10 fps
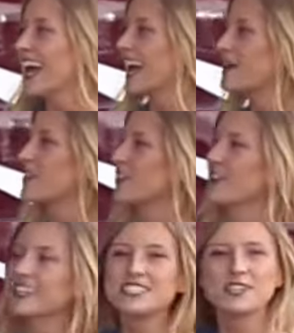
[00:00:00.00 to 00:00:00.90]
a
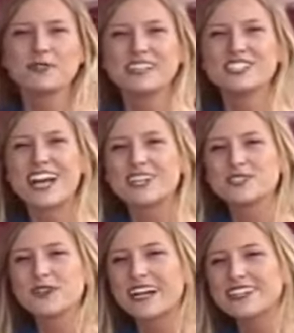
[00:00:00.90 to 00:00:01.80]
32-inch
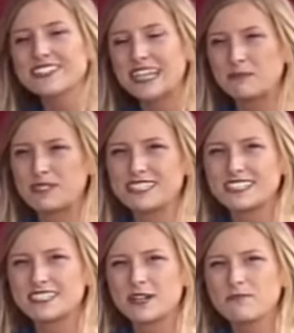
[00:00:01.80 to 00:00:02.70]
outdoor entertainment
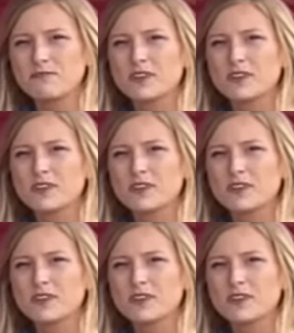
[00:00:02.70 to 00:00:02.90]
system